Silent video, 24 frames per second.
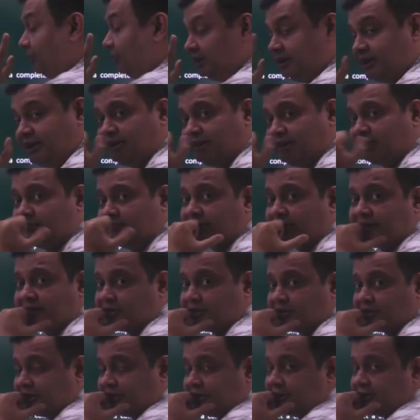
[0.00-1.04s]
is very
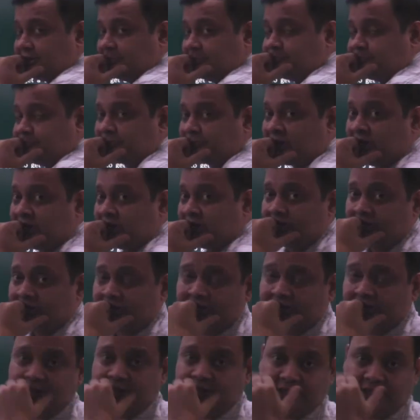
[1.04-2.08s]
critical.
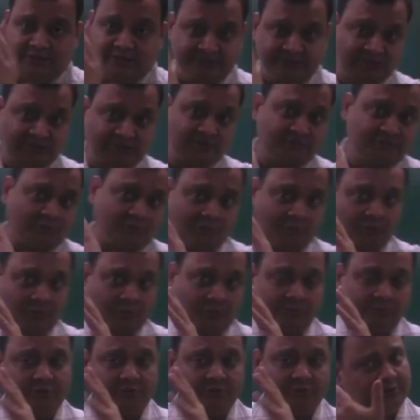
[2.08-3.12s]
In such problem,
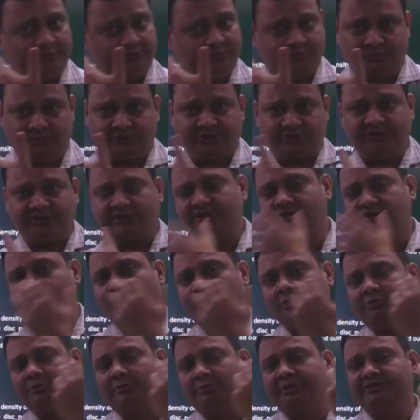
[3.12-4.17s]
you will see such
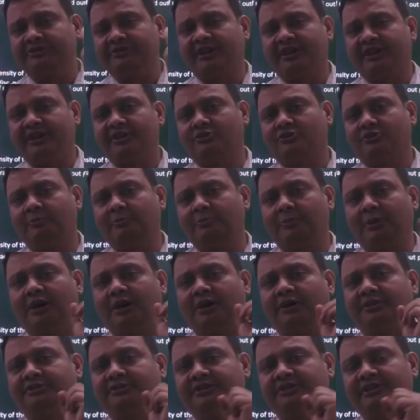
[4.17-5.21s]
problem in center of
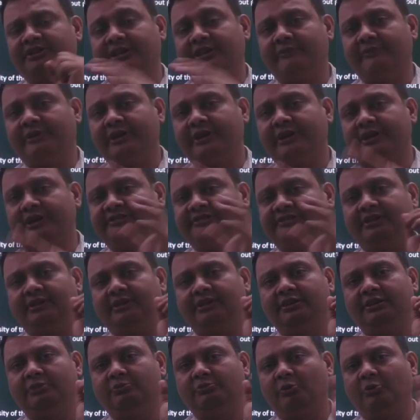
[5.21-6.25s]
mass, in gravitation,
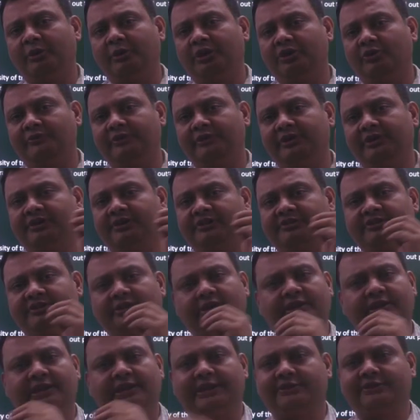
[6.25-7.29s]
in moment of inertia, in
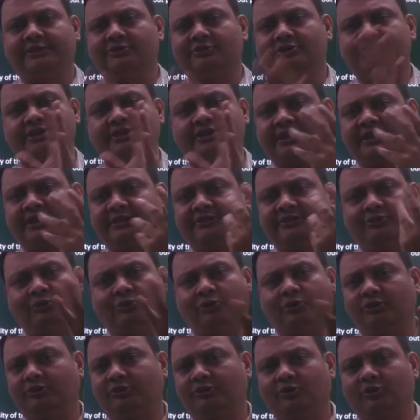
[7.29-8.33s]
electrostatics, so on
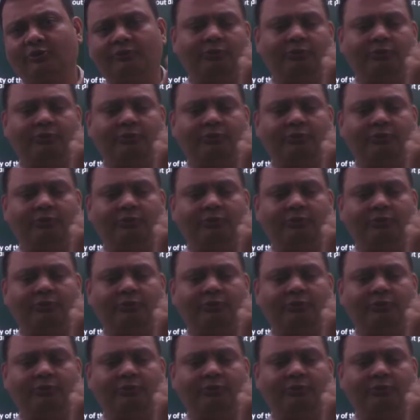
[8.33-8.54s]
and so forth.